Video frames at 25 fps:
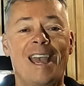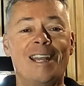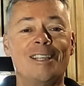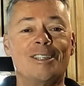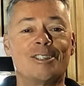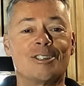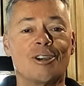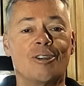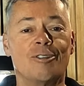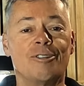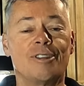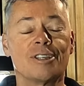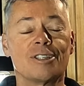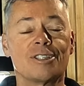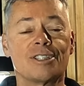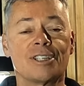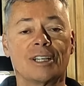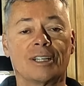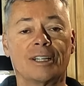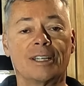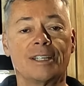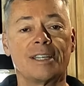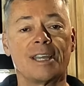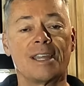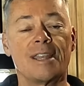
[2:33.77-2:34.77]
And so this
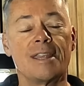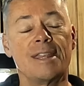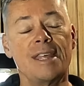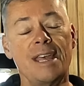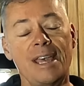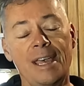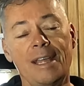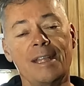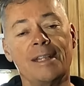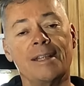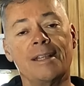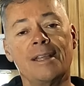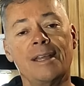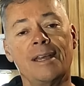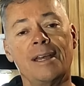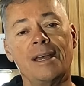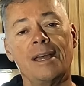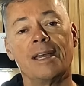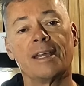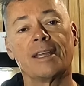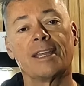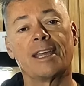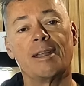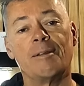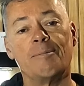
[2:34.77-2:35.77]
cylinder then
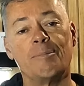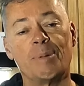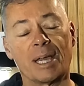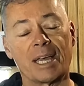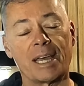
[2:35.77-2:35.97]
can